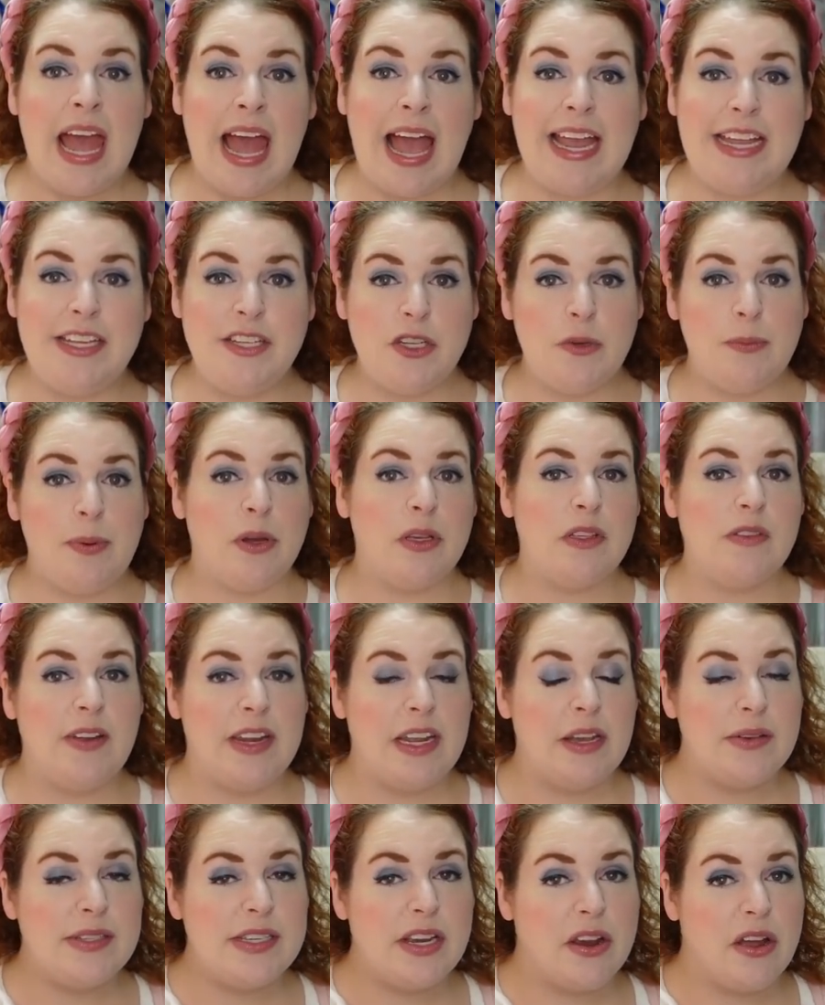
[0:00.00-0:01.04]
I do post
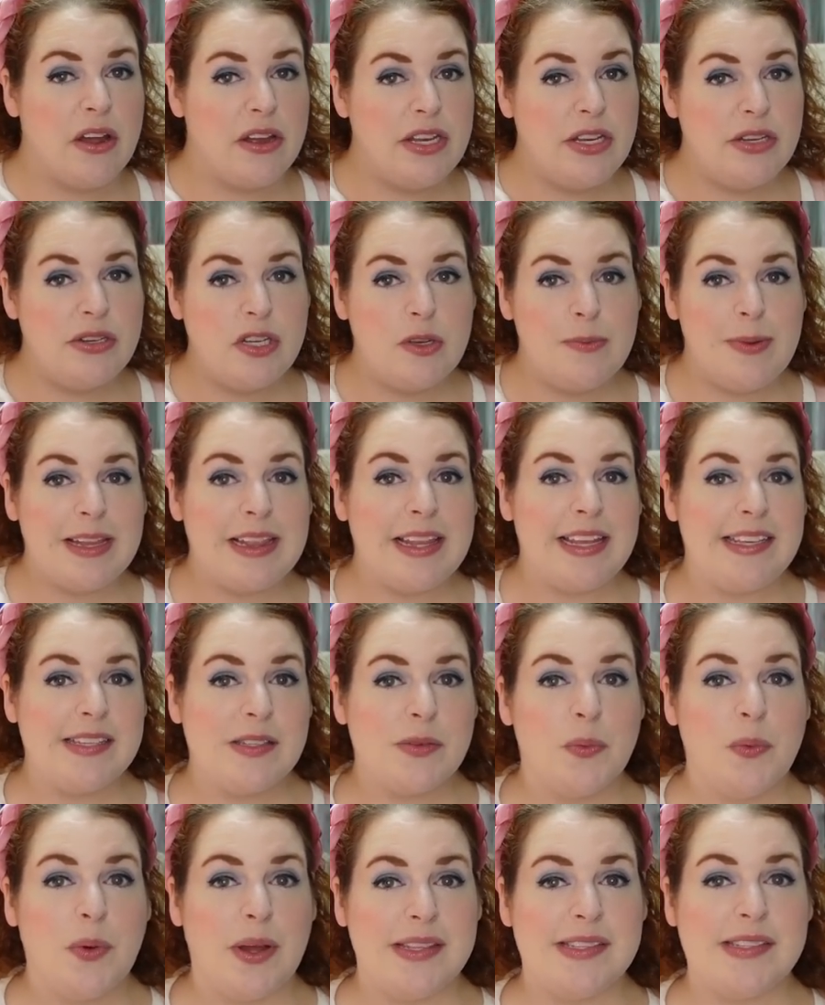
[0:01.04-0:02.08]
videos here on YouTube at
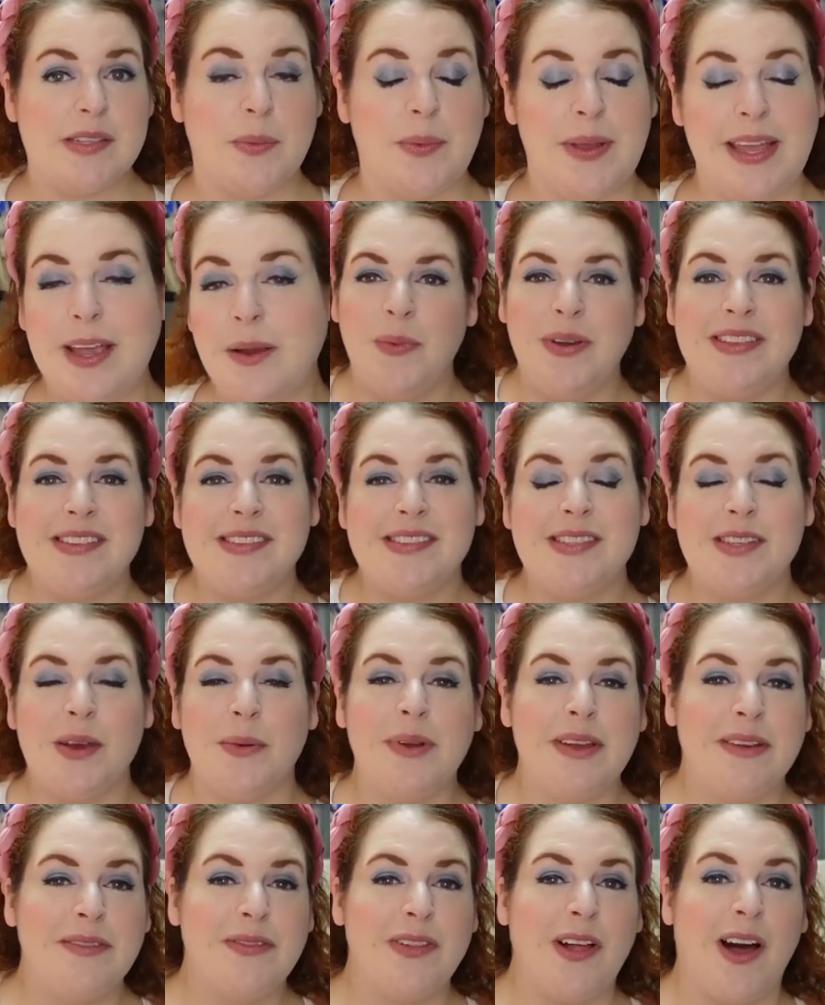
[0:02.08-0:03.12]
least once a week, with
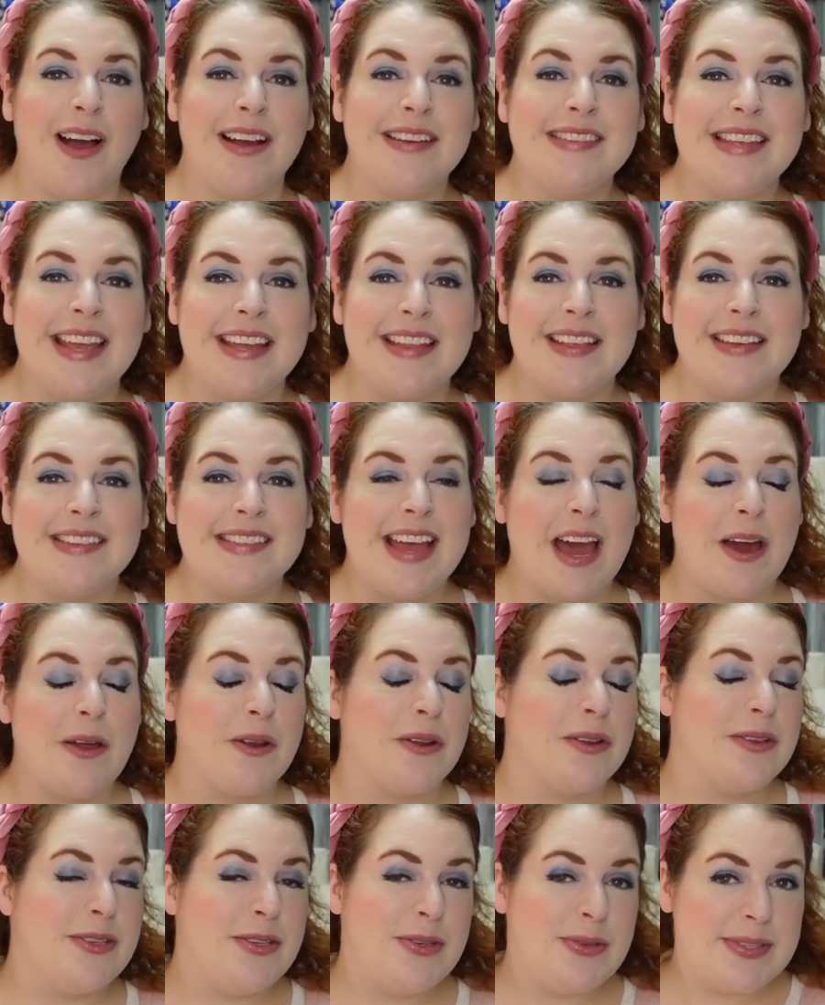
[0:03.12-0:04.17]
sewing vlogs like this out
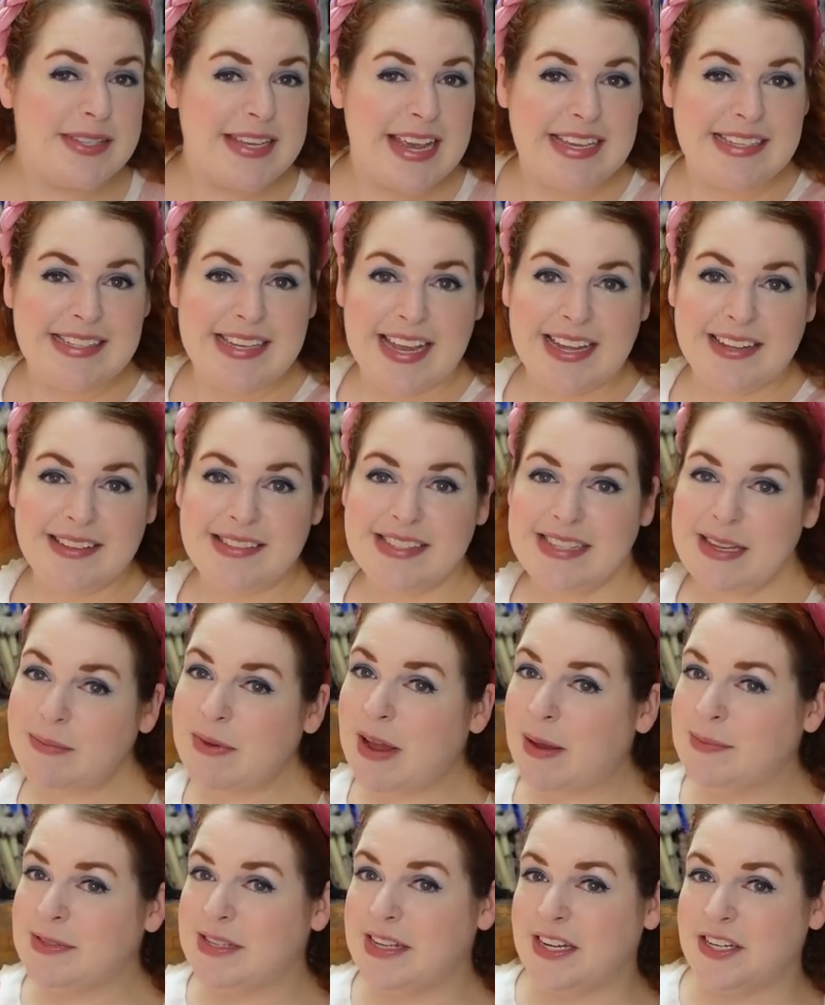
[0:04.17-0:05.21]
on Tuesdays and
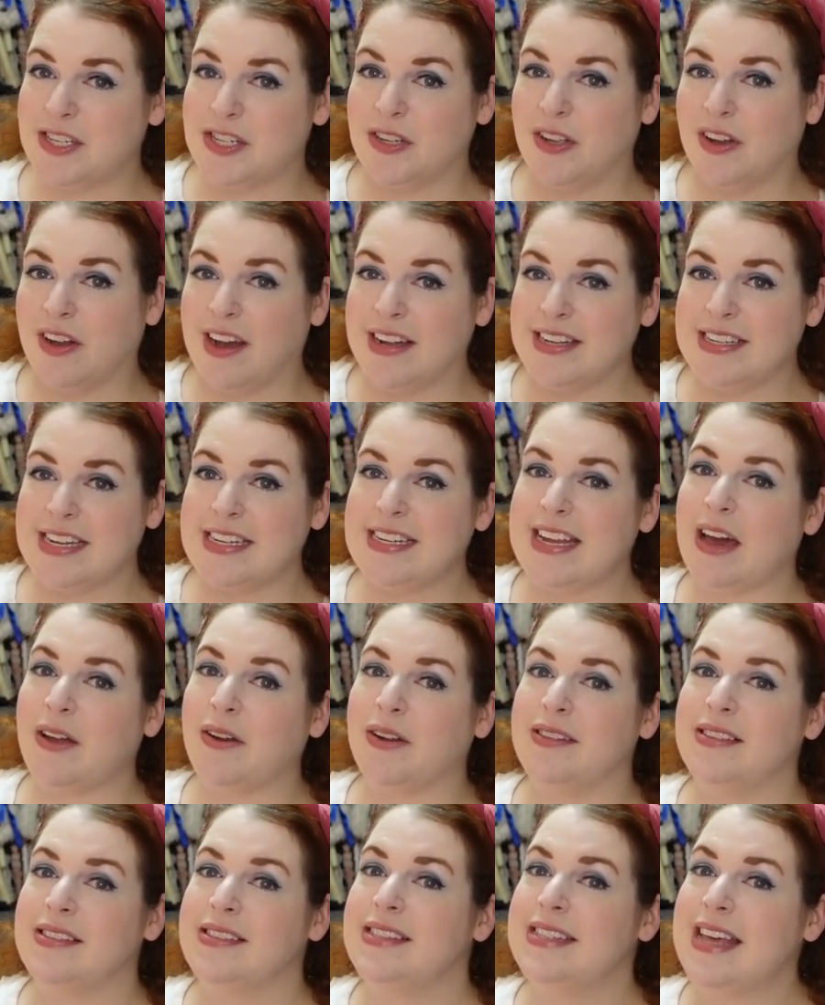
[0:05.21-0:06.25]
sometimes additional content out
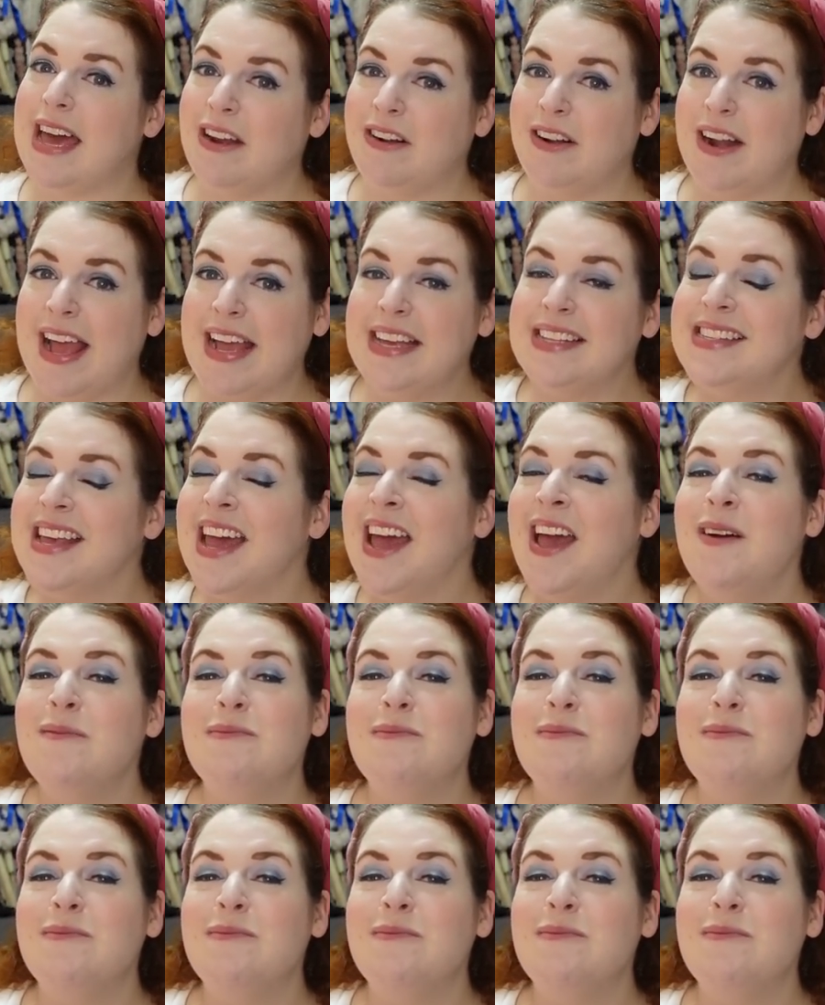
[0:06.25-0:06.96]
on Saturdays,